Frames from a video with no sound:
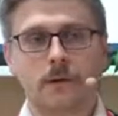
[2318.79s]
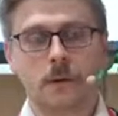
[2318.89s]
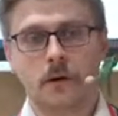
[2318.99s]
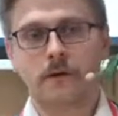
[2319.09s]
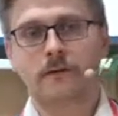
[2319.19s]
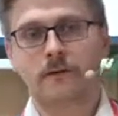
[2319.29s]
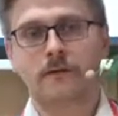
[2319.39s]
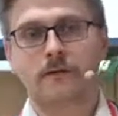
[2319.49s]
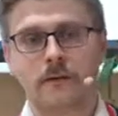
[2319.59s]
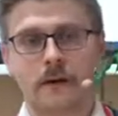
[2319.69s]
with
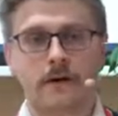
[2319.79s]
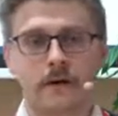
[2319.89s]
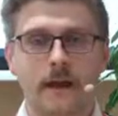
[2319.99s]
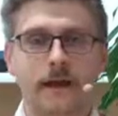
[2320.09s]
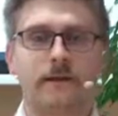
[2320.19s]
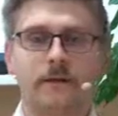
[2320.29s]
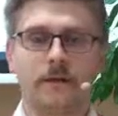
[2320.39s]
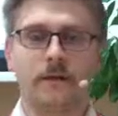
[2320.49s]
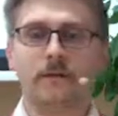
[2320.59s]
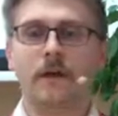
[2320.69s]
journalists their data
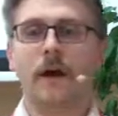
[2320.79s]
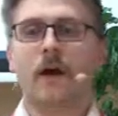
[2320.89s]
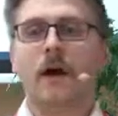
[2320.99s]
on